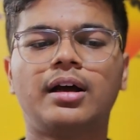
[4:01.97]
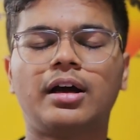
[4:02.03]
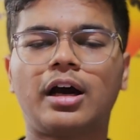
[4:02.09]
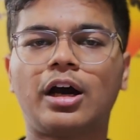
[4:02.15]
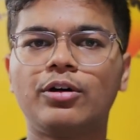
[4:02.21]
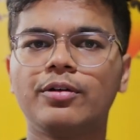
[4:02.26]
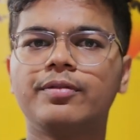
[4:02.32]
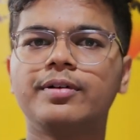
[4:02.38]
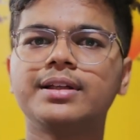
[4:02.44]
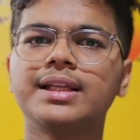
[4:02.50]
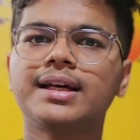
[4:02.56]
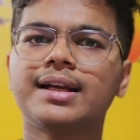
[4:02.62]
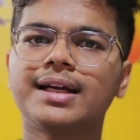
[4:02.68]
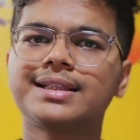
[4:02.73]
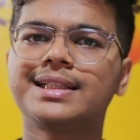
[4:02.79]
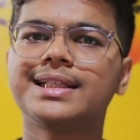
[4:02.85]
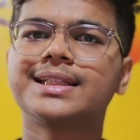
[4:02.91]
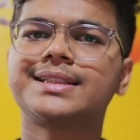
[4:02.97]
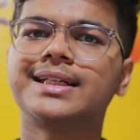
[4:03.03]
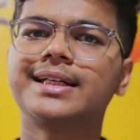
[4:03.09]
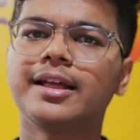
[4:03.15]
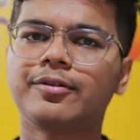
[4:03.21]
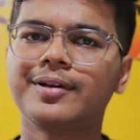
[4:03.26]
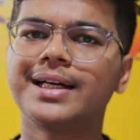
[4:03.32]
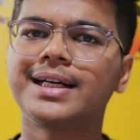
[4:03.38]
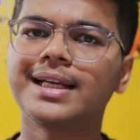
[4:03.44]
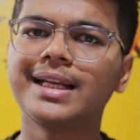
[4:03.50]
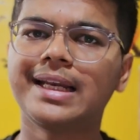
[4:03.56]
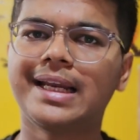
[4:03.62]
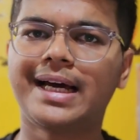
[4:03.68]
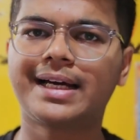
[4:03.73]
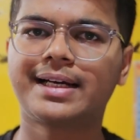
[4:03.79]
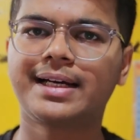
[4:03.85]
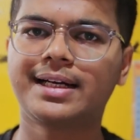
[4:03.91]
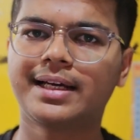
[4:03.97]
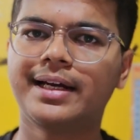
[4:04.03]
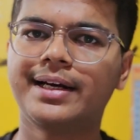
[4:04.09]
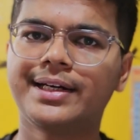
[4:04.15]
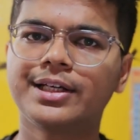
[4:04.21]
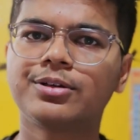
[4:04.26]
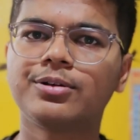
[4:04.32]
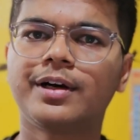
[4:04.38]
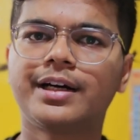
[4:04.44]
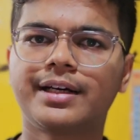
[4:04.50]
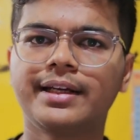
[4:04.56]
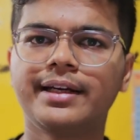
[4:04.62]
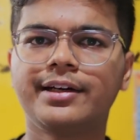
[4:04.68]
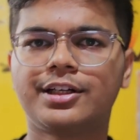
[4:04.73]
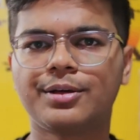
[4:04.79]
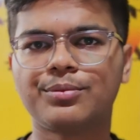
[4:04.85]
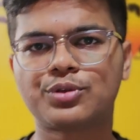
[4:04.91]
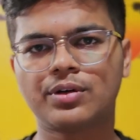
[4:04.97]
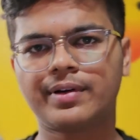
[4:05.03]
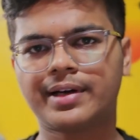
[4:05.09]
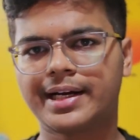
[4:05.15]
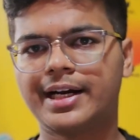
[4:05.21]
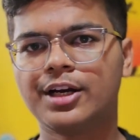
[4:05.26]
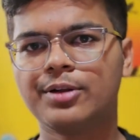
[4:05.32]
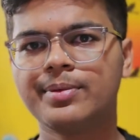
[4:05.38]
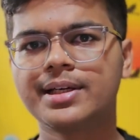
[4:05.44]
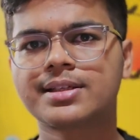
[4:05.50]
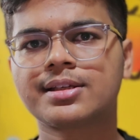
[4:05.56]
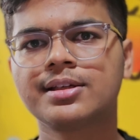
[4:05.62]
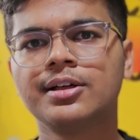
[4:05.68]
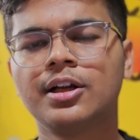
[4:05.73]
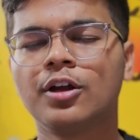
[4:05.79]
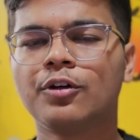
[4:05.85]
However, there are things that definitely lack at IIT Guwahati in terms of academics.